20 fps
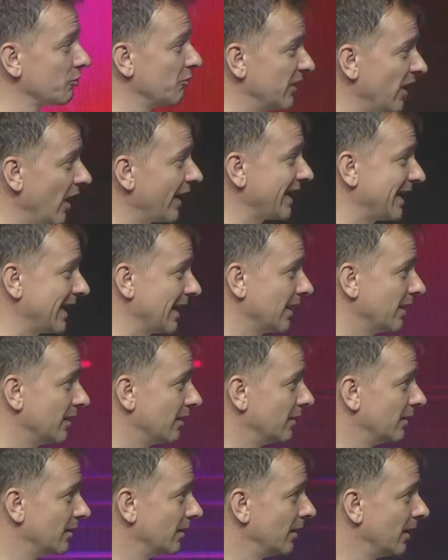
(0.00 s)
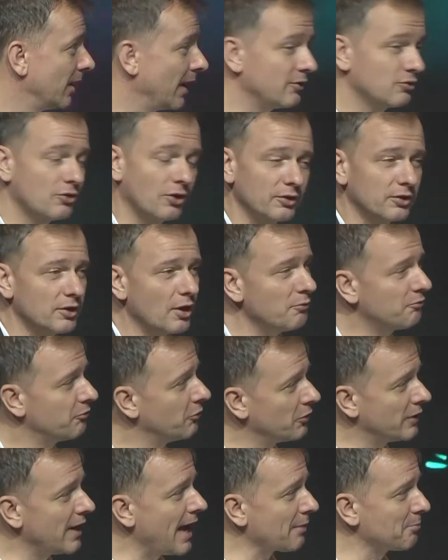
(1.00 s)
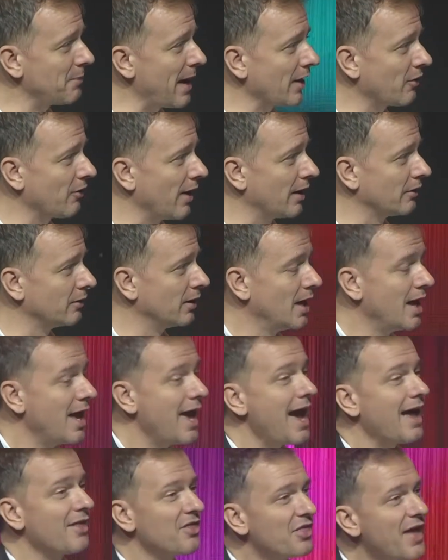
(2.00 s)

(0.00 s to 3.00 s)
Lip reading: for Nike. He's got no food and ag background. And